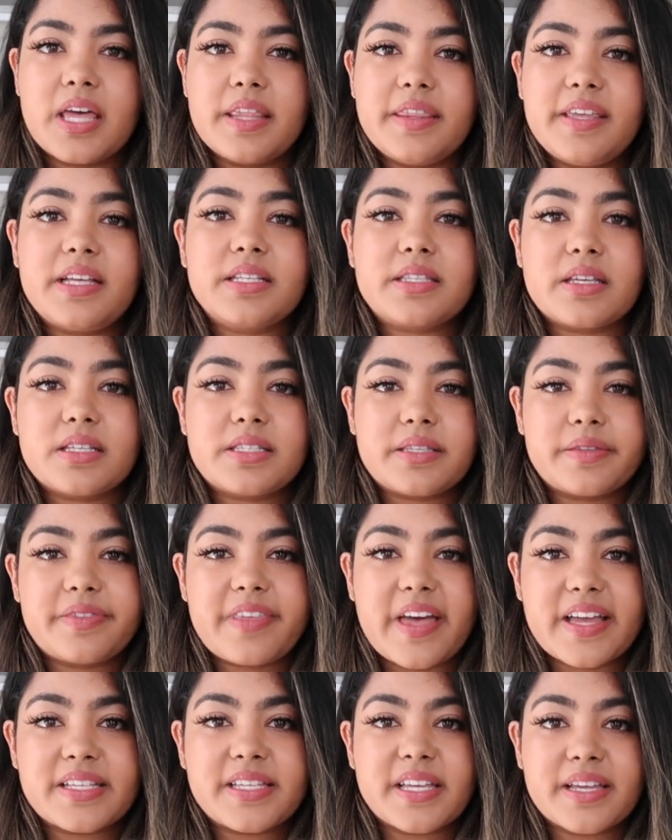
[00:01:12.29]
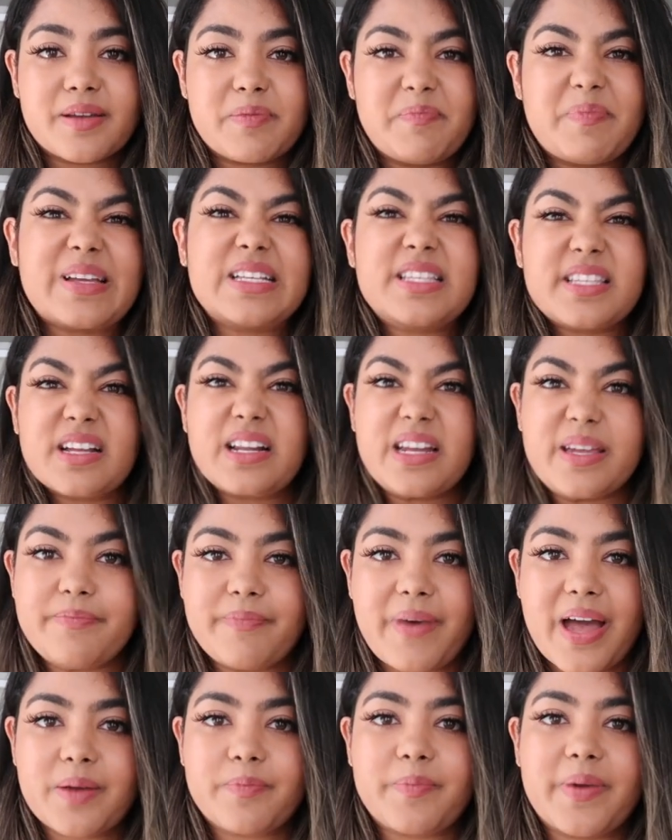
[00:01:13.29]
These are synthetic, basically
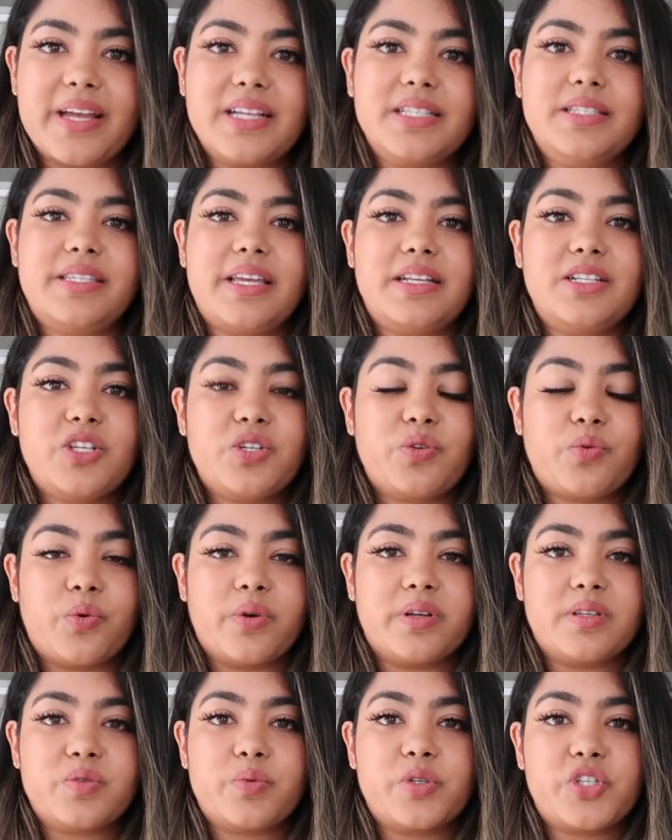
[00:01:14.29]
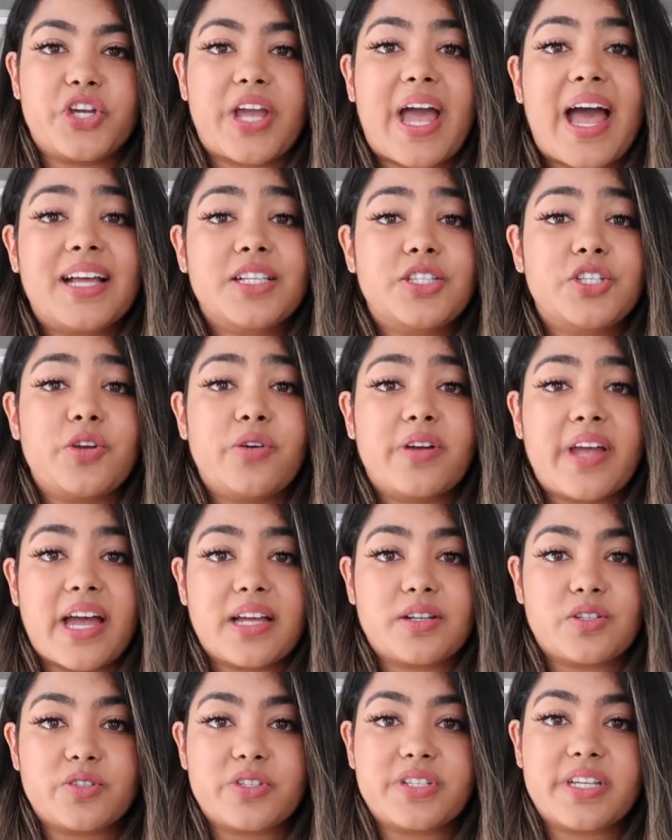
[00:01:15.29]
man-made scented oils which you add to your
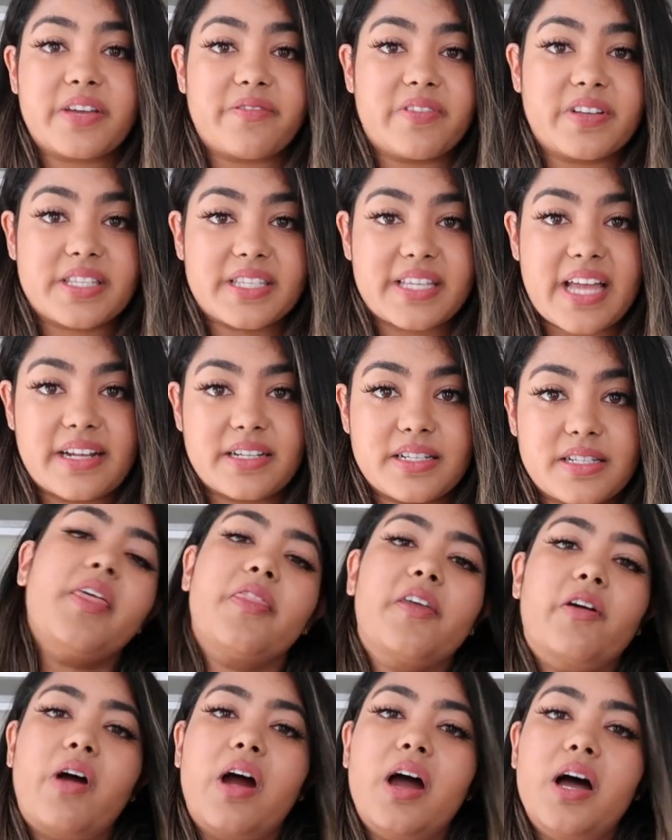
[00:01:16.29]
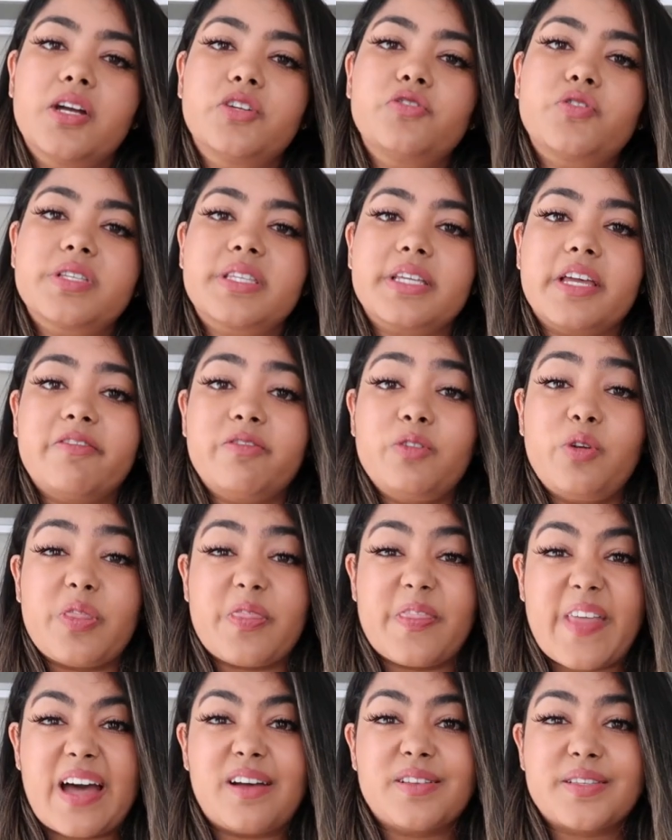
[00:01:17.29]
candle to give it scent. There are hundreds, if
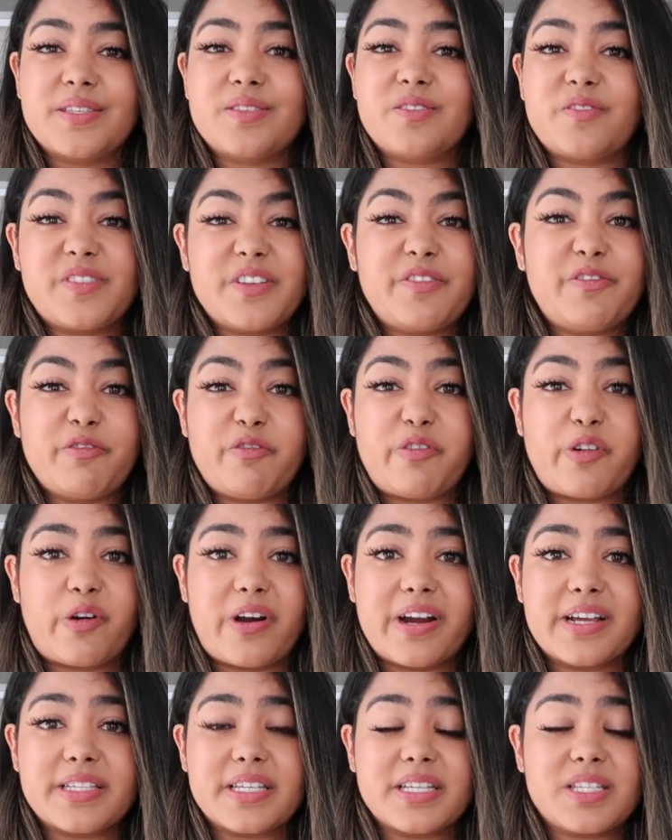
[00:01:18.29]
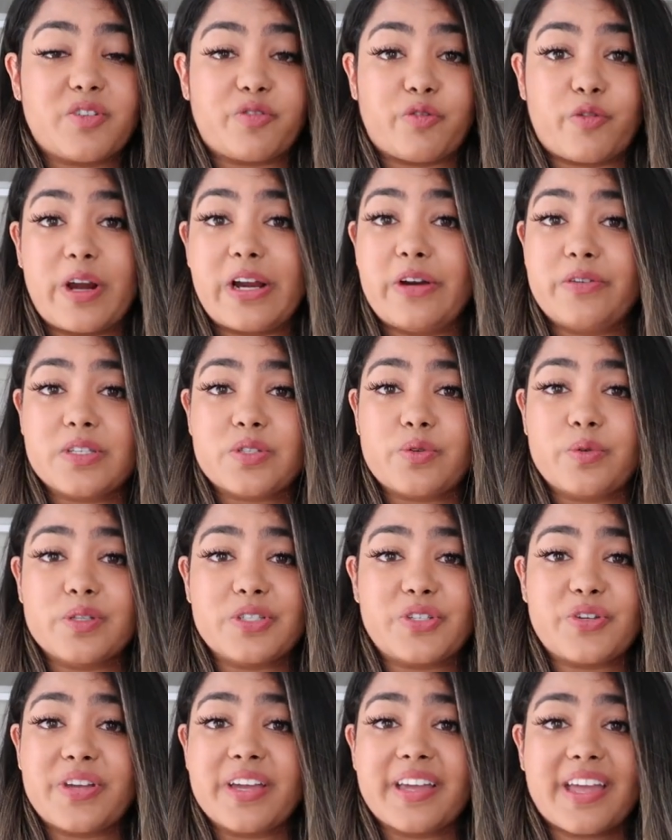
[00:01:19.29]
not thousands, of different varieties of fragrance
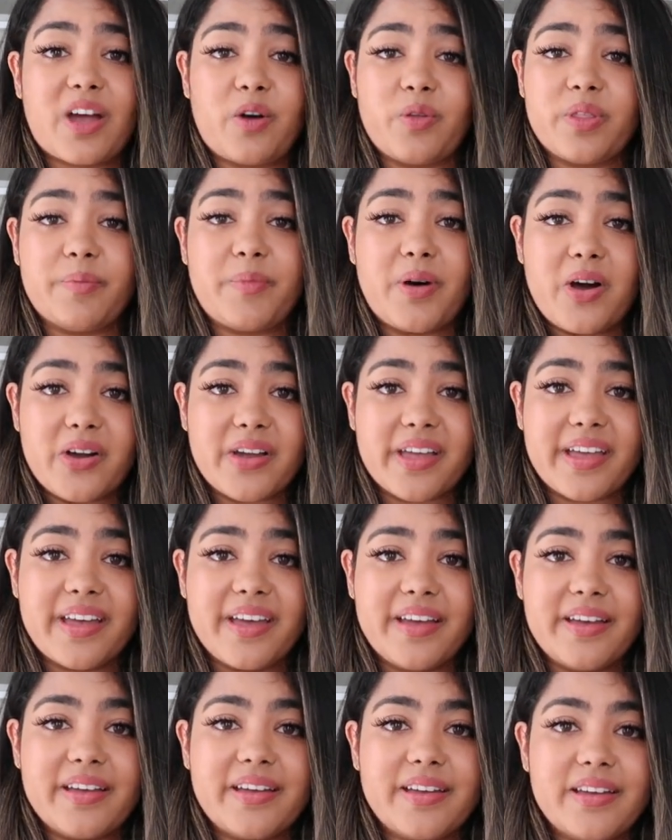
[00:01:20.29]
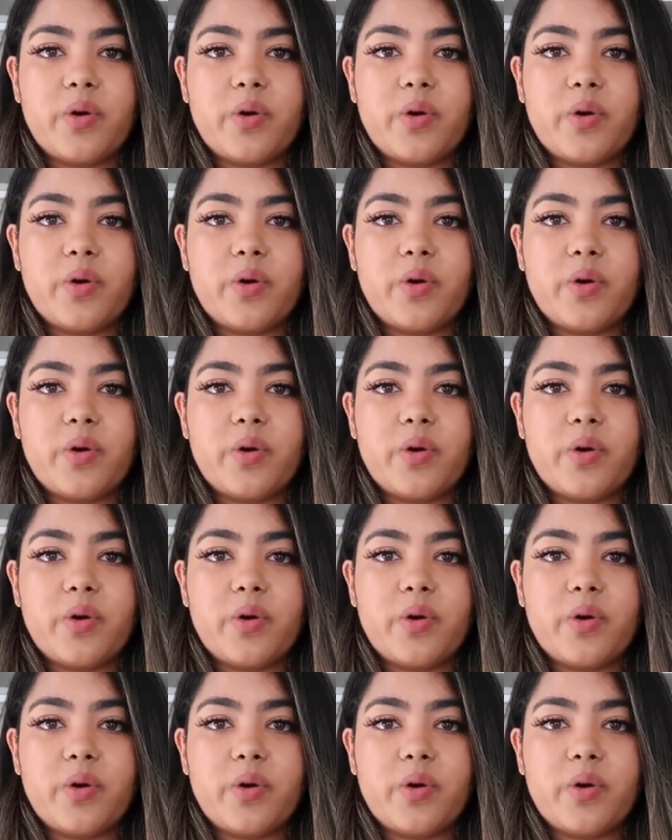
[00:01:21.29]
oils you can get on the market.